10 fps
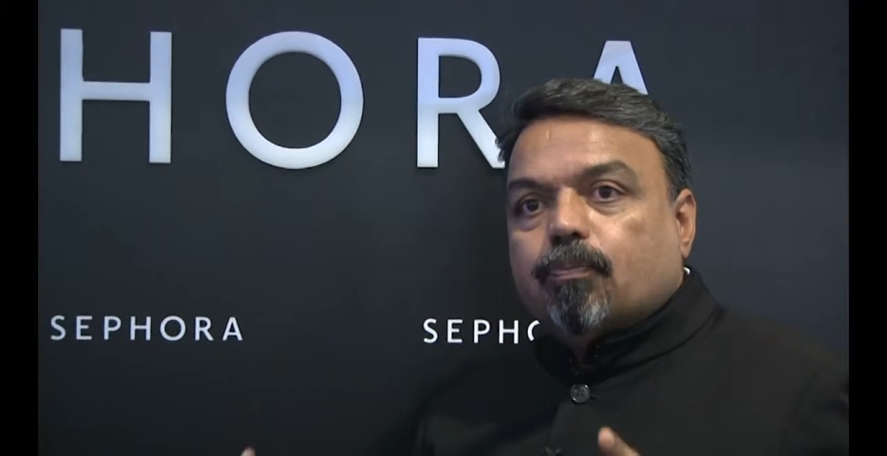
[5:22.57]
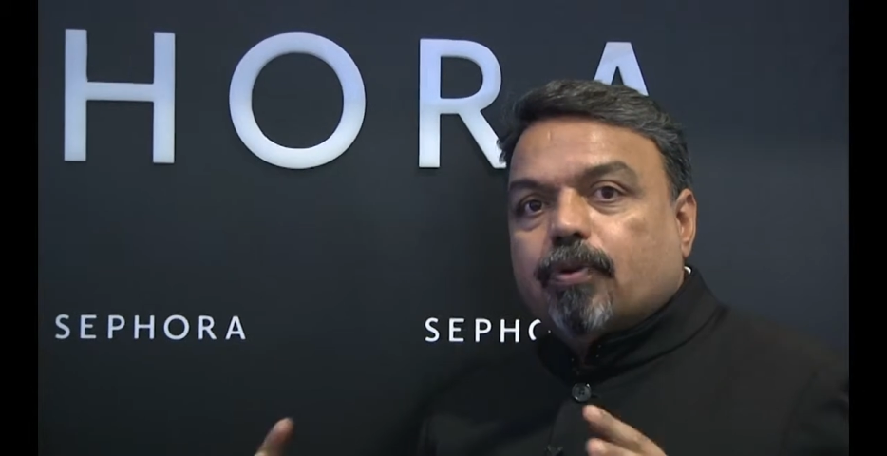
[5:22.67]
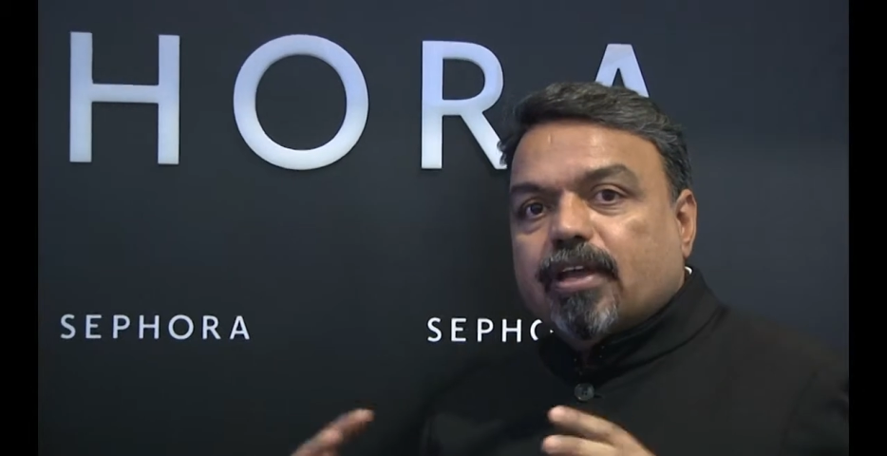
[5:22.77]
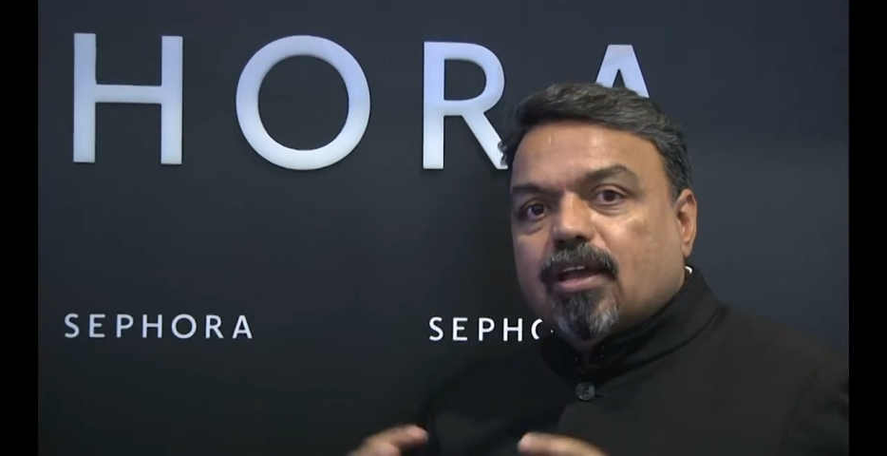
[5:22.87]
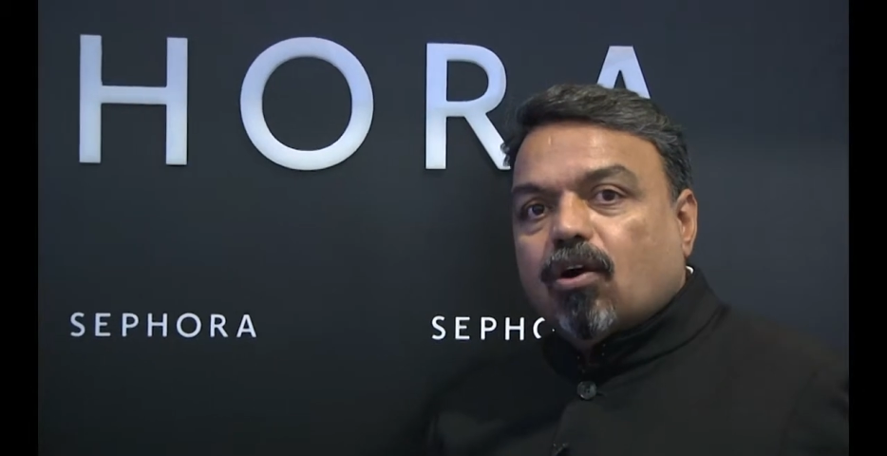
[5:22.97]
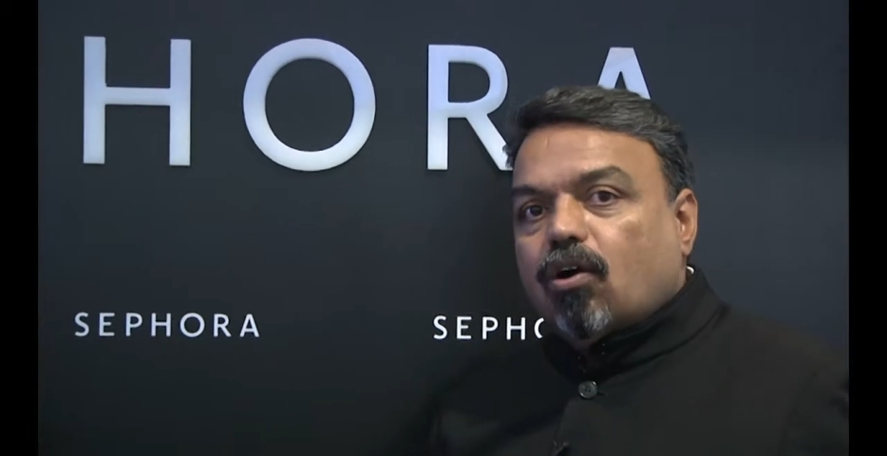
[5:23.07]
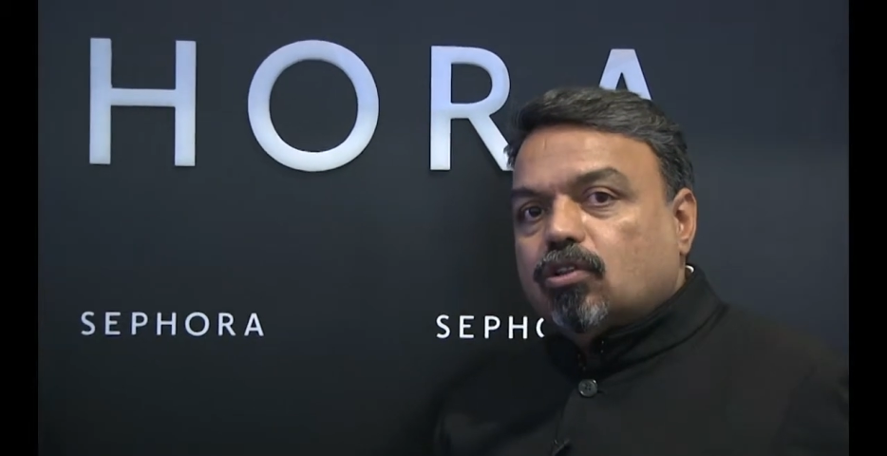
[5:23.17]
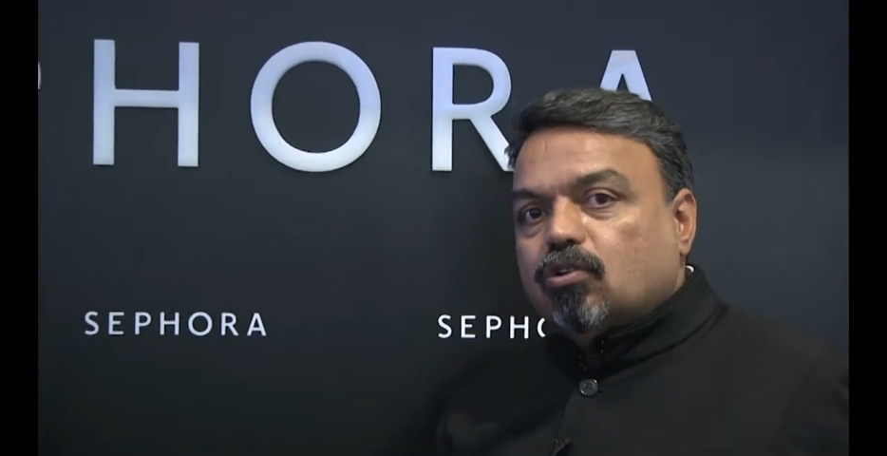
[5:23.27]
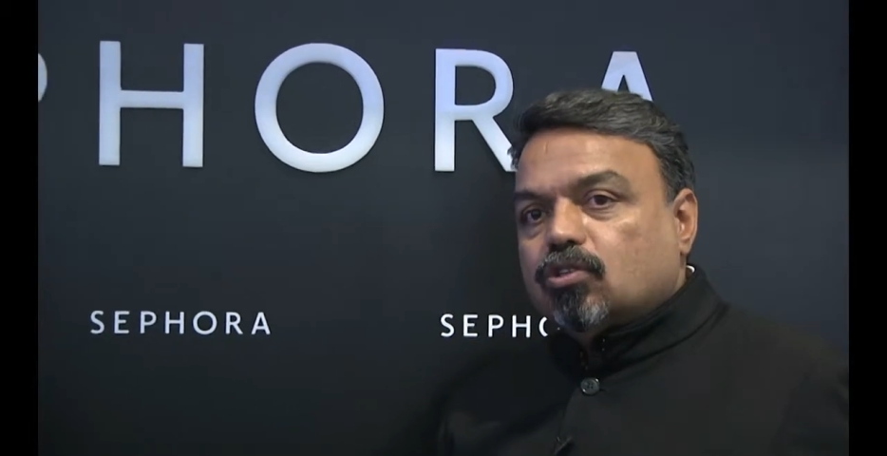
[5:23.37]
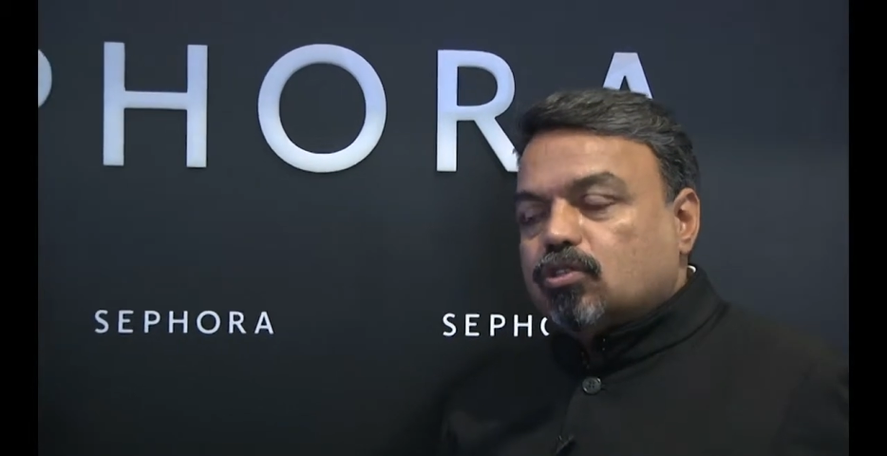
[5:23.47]
bringing all
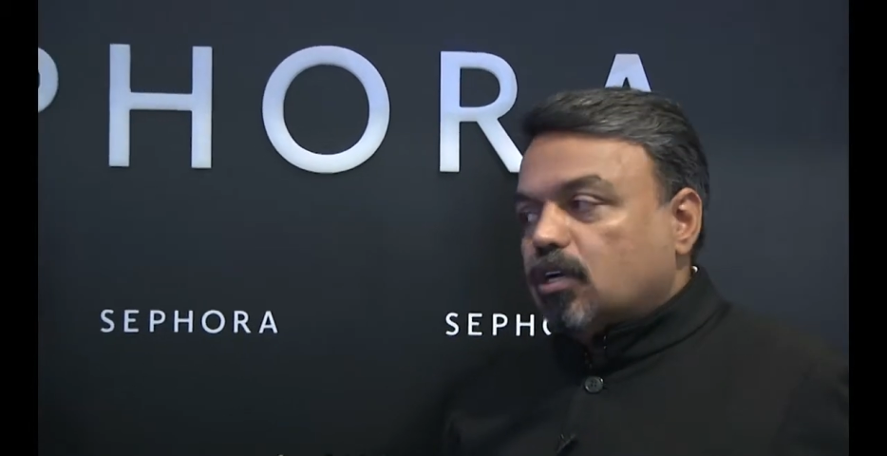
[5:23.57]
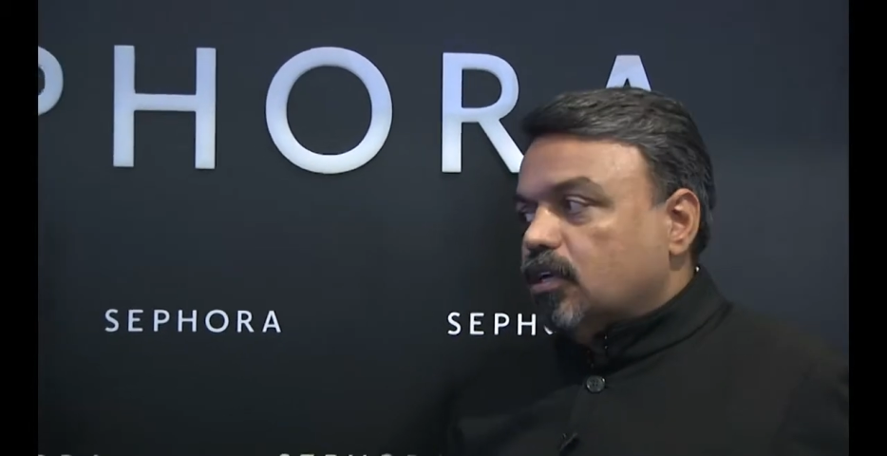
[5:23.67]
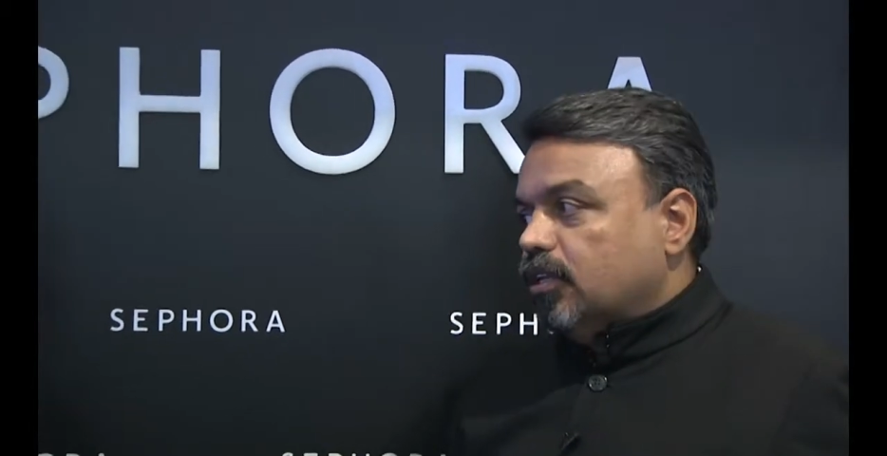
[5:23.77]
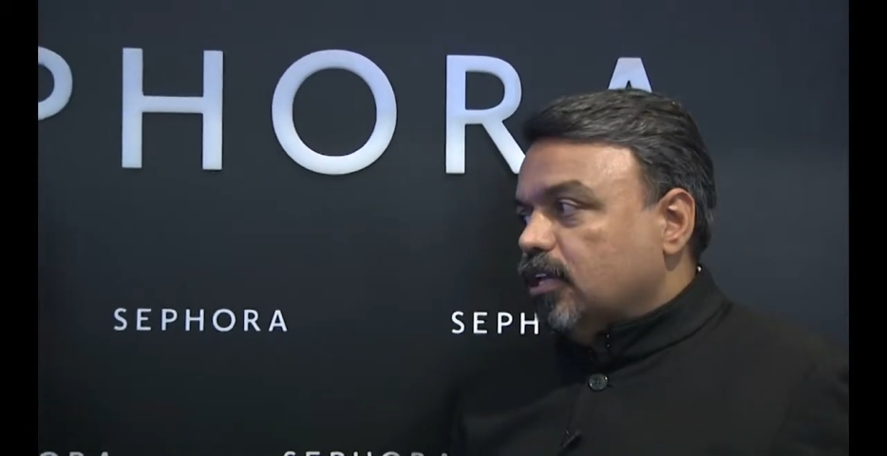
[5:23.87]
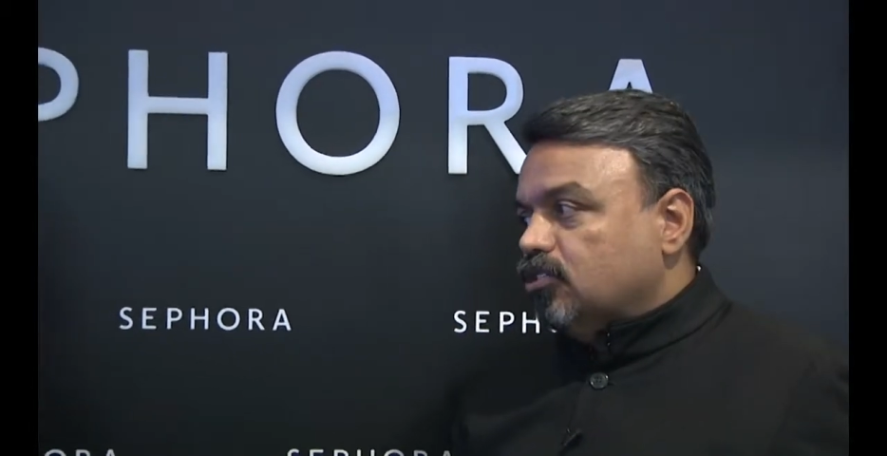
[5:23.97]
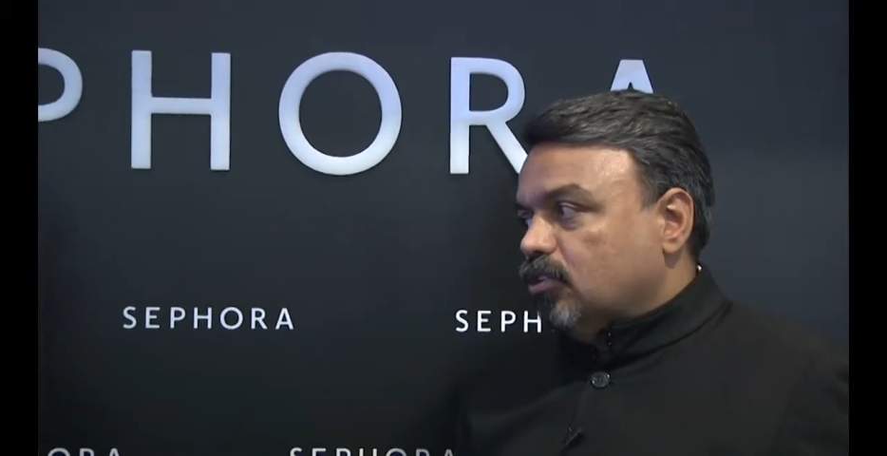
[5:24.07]
those things